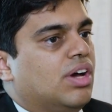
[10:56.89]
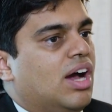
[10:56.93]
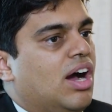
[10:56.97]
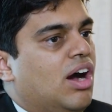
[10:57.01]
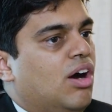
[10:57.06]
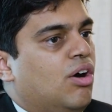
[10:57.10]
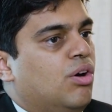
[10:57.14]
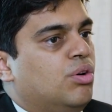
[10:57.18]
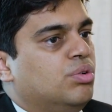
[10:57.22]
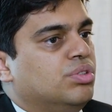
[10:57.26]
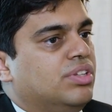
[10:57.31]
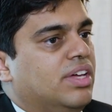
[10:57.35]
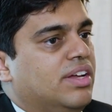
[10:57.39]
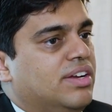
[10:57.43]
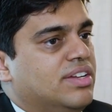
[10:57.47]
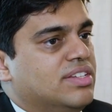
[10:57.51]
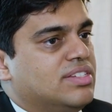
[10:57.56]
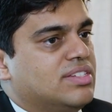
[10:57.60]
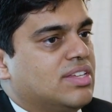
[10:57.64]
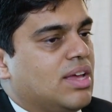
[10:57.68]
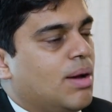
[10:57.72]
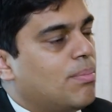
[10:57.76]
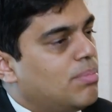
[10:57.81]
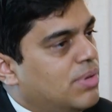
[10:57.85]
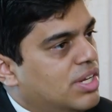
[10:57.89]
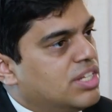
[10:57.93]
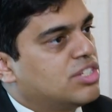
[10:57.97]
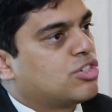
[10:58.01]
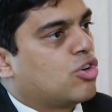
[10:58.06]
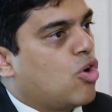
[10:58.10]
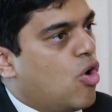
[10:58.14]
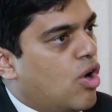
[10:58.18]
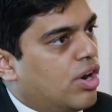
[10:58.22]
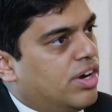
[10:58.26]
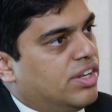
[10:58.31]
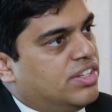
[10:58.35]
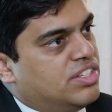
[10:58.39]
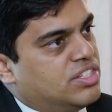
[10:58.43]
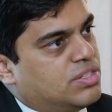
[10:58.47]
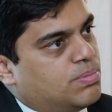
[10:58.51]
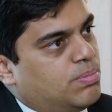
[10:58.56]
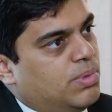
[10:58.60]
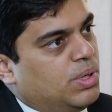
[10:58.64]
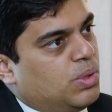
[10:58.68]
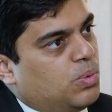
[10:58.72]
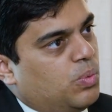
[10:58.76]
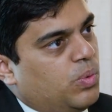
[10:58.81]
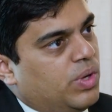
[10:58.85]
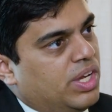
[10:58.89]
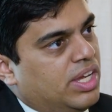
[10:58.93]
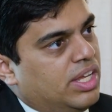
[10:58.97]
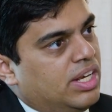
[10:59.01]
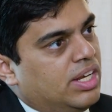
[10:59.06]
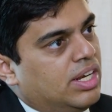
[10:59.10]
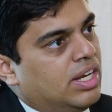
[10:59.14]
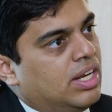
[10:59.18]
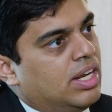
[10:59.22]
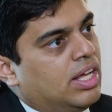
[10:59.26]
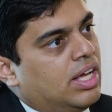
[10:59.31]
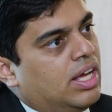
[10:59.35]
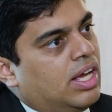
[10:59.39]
how there is some discordance between